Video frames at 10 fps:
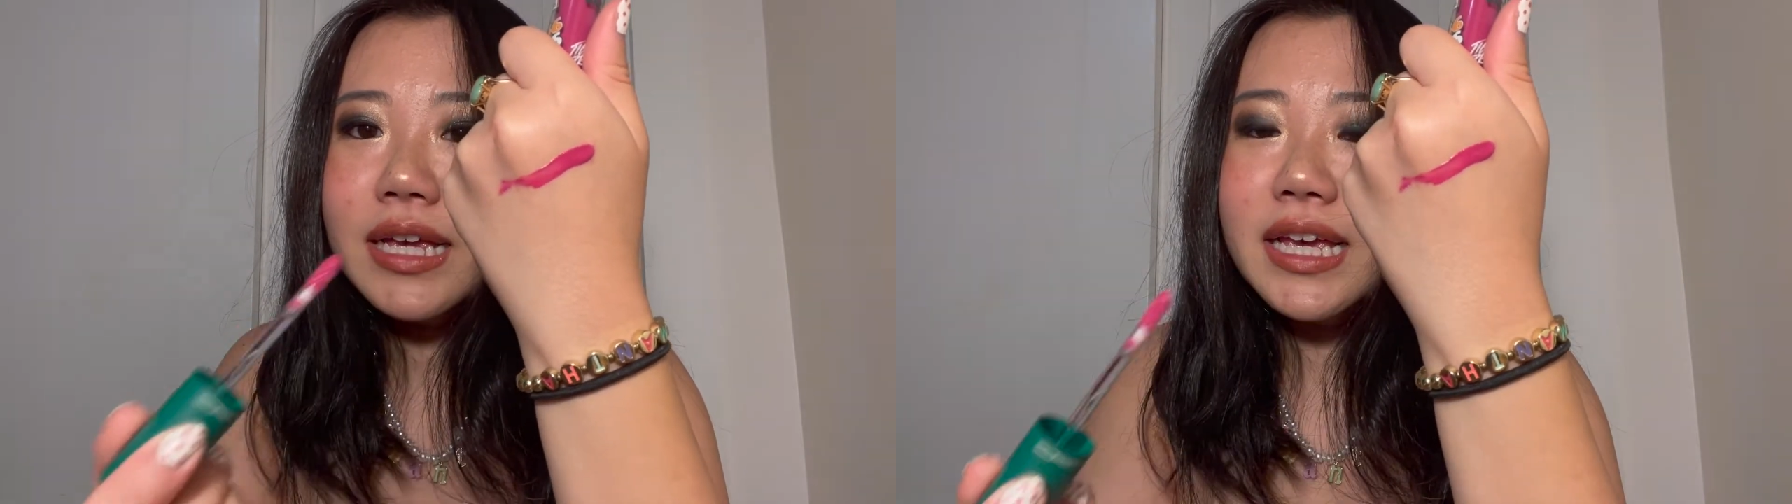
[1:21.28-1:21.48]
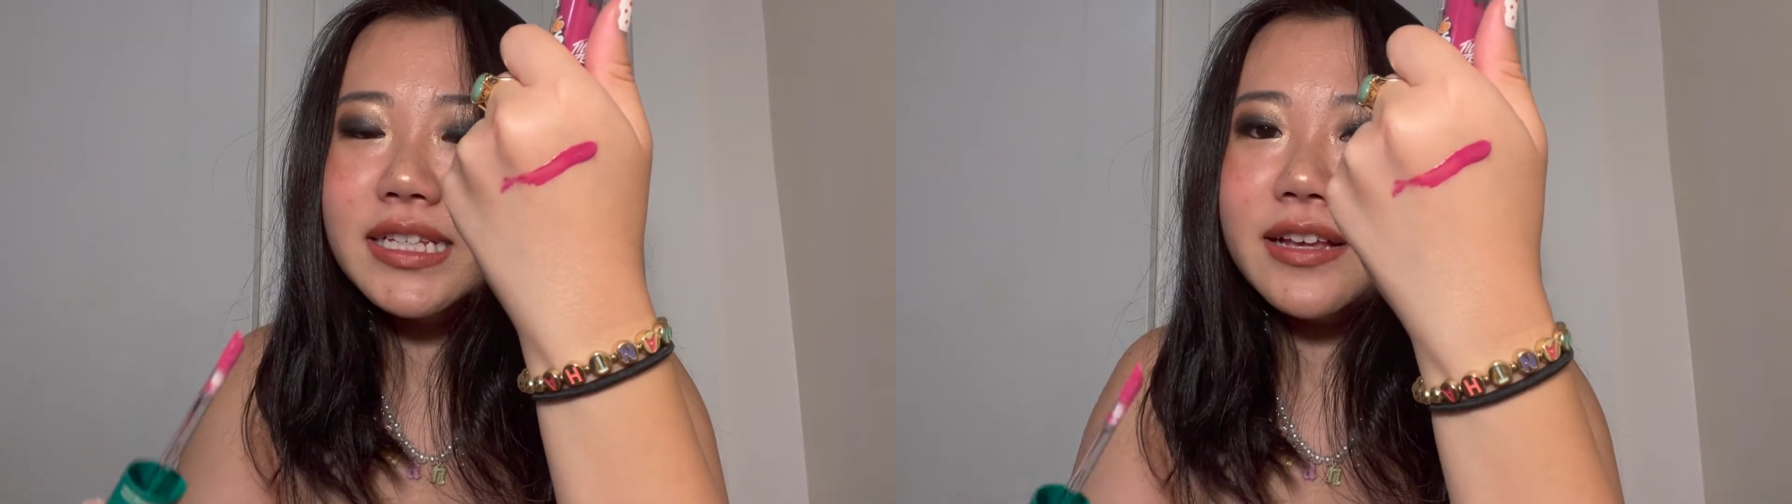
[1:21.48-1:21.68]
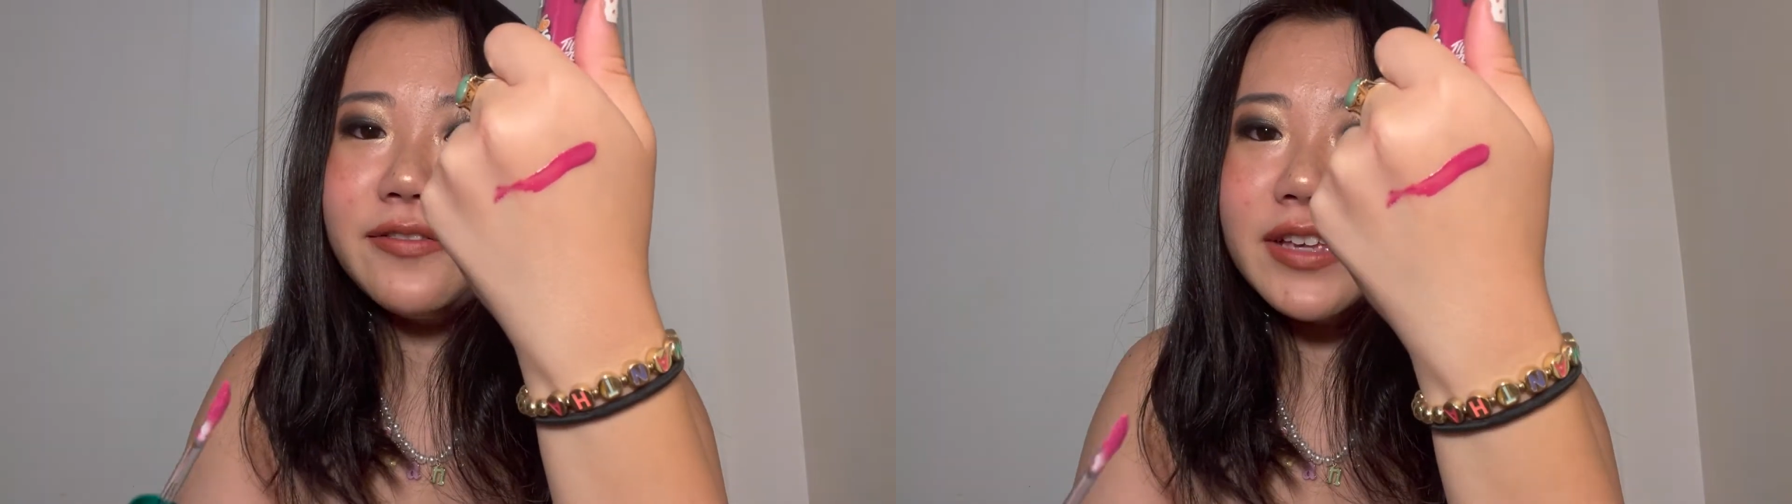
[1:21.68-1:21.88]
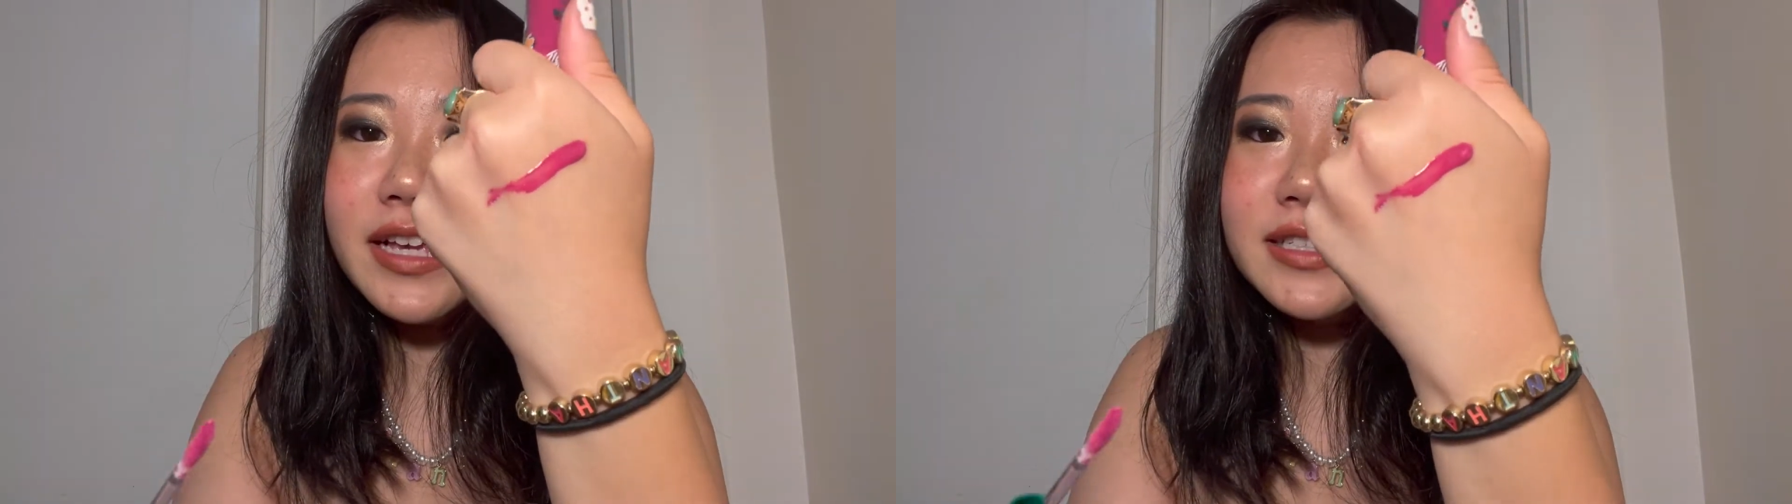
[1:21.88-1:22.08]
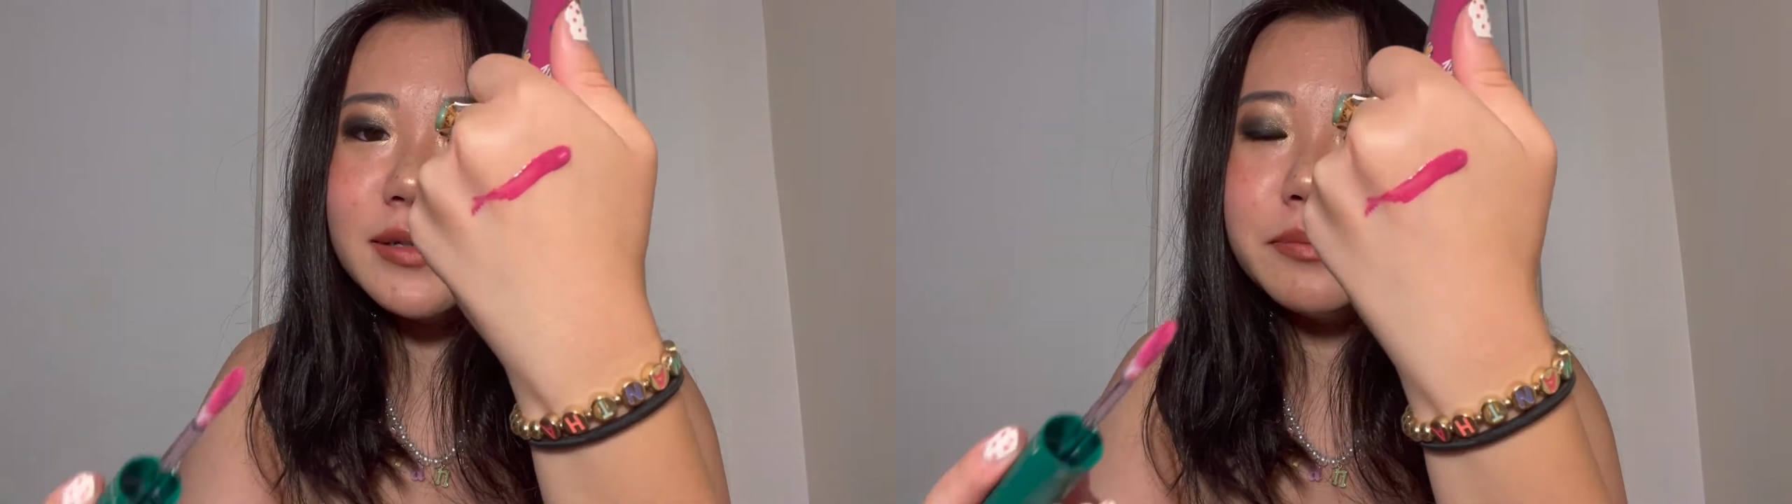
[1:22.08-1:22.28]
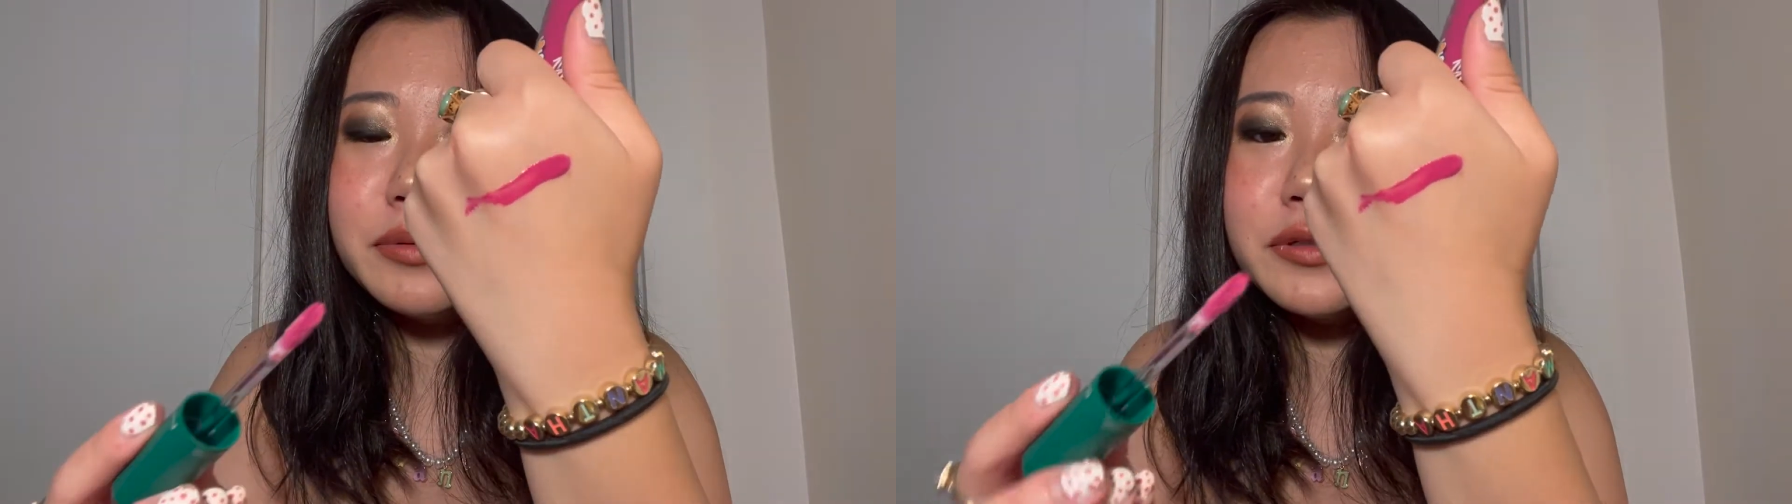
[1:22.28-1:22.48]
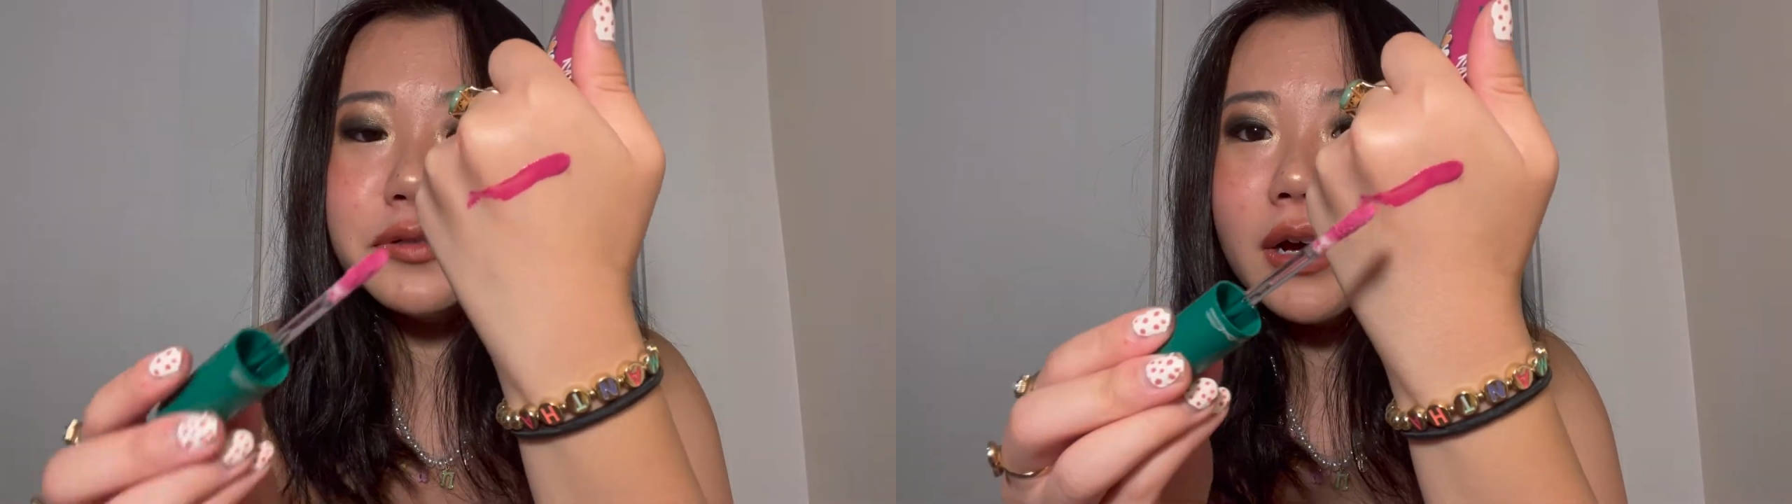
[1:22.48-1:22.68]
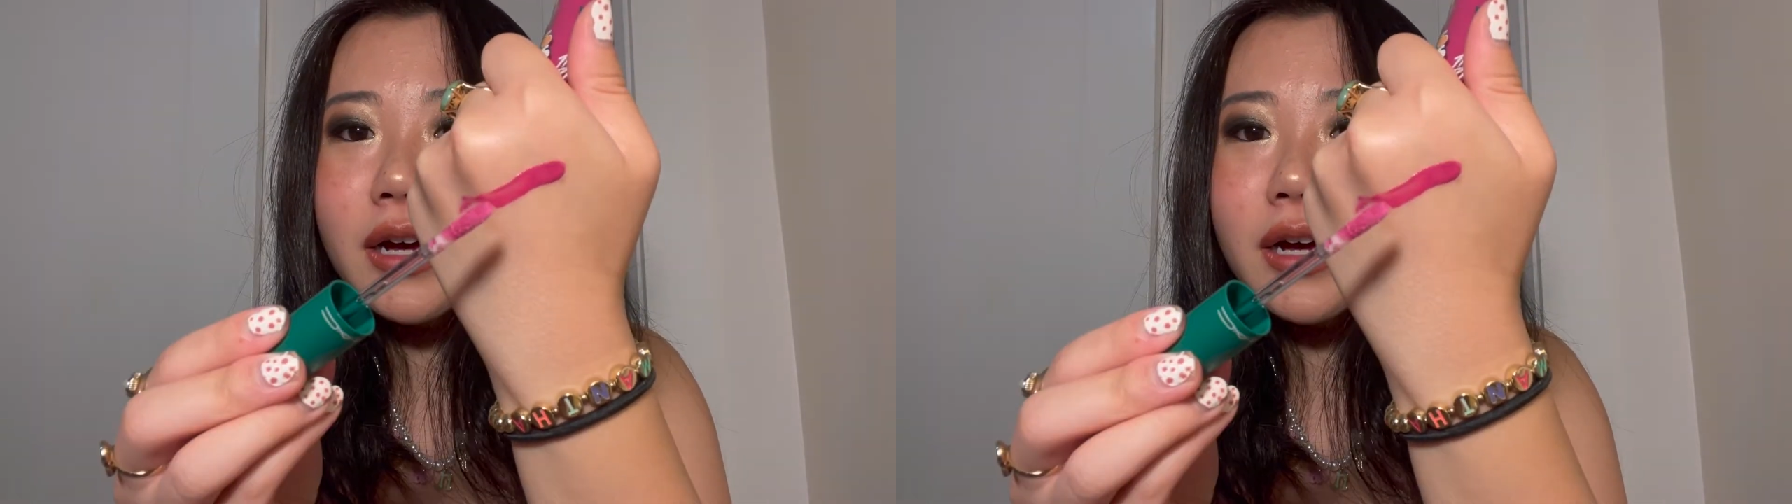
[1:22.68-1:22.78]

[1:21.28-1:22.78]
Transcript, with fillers: It definitely has some blue